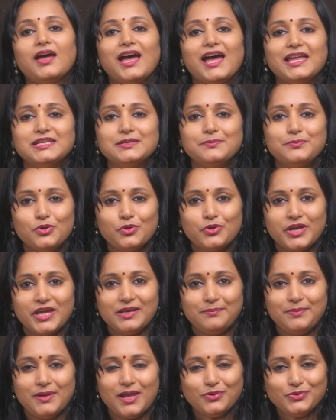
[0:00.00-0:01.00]
and a
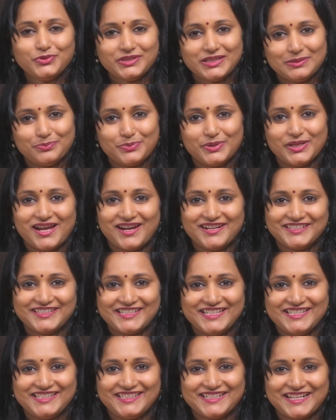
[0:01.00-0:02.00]
brocade blouse in
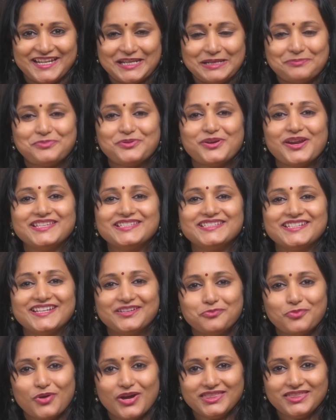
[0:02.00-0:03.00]
Banarasi style, priced
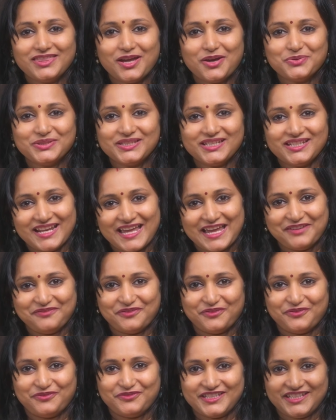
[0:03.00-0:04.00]
at
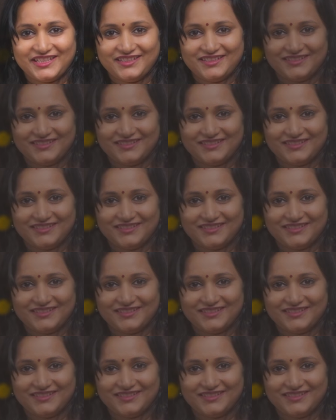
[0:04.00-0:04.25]
1950.